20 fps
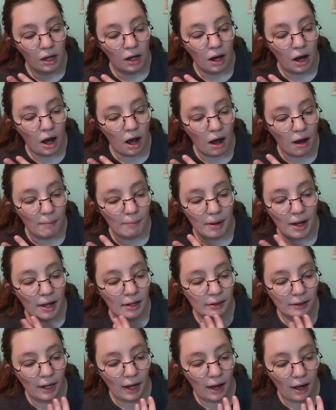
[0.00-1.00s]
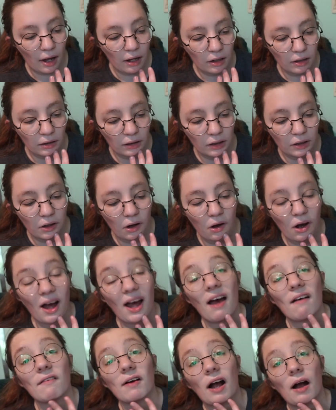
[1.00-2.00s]
And yeah, so I
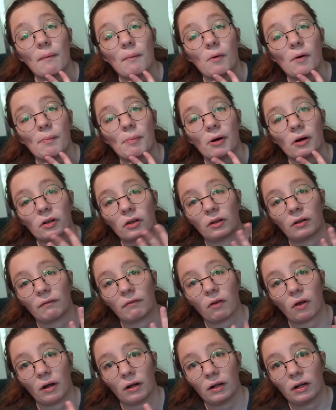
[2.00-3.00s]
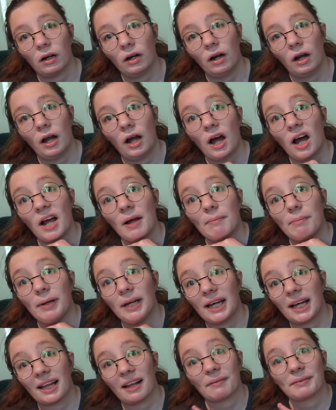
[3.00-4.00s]
have a couple of books on the floor
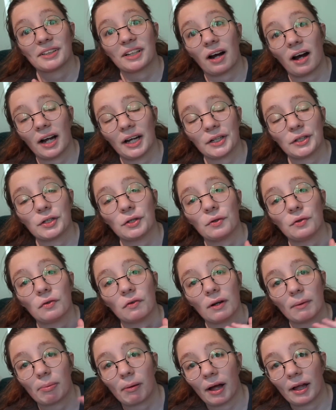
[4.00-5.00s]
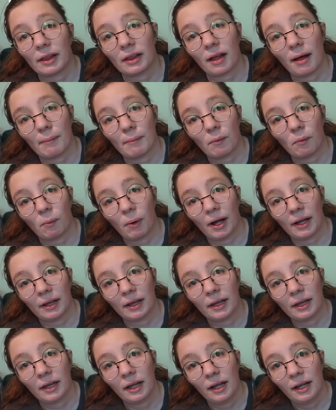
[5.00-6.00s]
because I'm trying to replace them
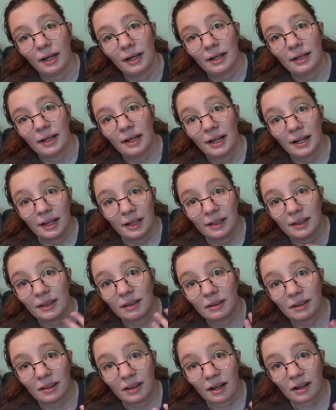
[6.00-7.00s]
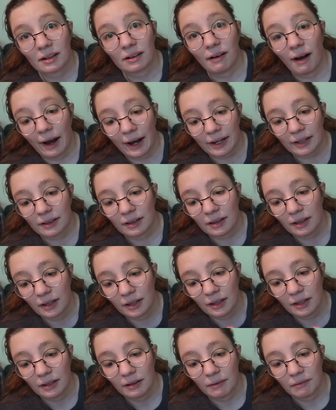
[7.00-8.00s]
with the correct
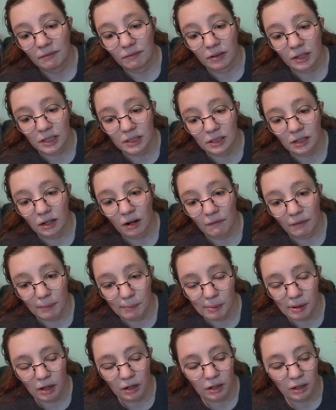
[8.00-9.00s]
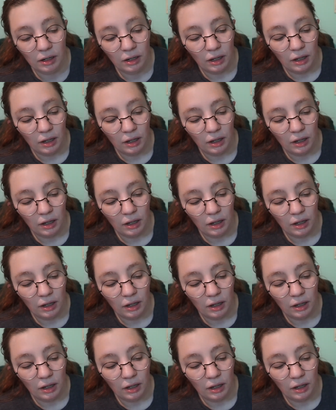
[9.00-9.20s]
version of the book.